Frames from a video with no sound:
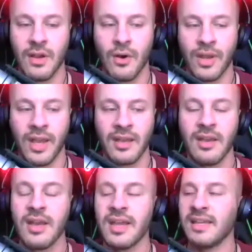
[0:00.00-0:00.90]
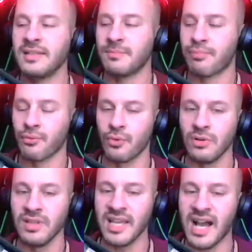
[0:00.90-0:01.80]
Okay. He's
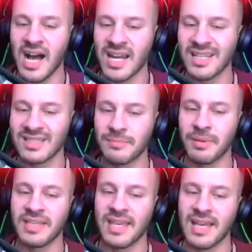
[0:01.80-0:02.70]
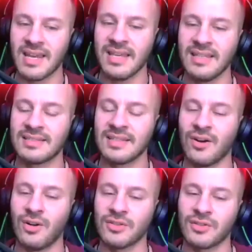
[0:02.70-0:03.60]
brutally honest, but yet he's
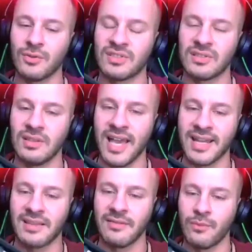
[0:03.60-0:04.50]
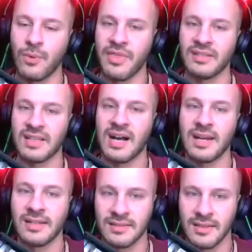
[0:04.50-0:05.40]
also selective with his
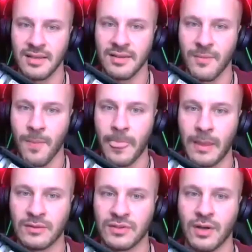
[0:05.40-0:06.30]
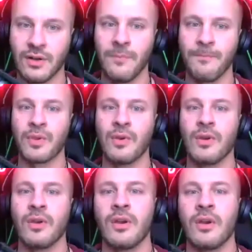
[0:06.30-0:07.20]
honesty. So,
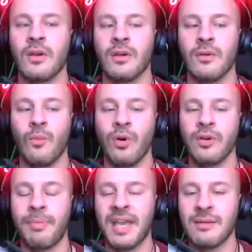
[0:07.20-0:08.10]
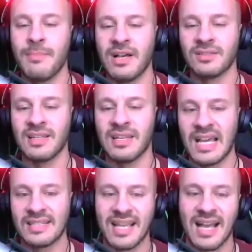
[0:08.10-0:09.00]
what do beta males and
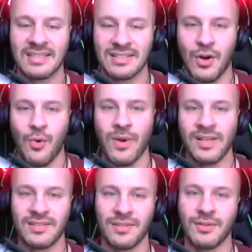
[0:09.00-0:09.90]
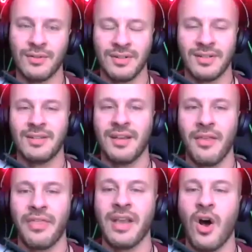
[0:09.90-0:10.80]
nice guys always do?
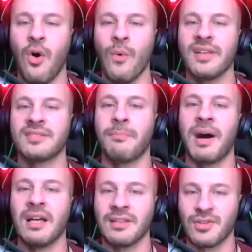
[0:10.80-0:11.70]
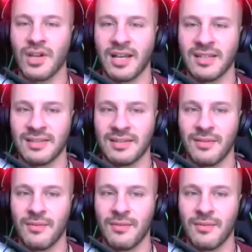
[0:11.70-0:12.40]
They always apologize.